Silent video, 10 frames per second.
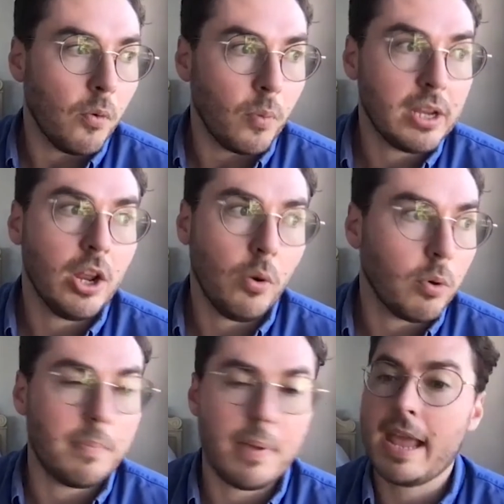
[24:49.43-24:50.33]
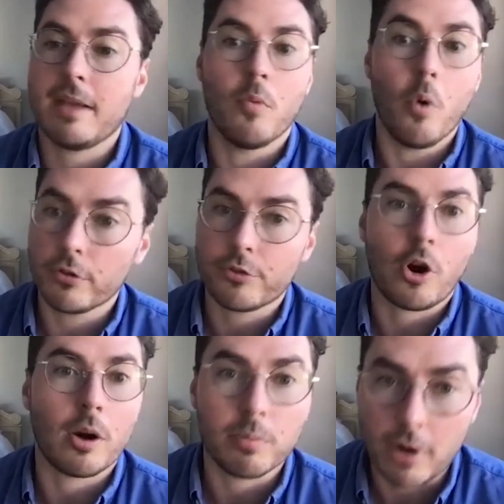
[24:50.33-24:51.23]
We know we're paying more
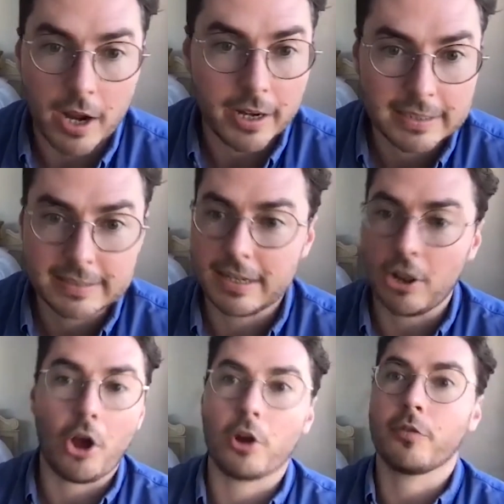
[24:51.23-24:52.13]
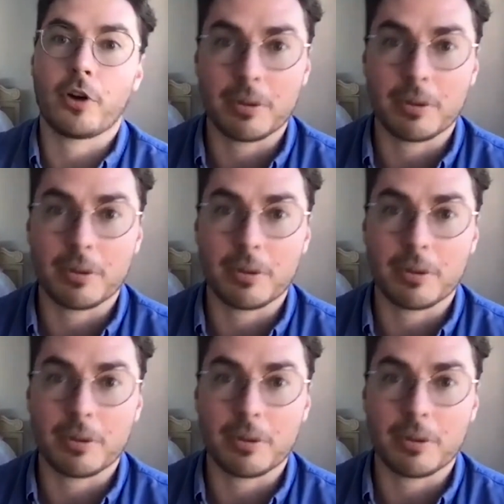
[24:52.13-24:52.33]
for our products than a lot of our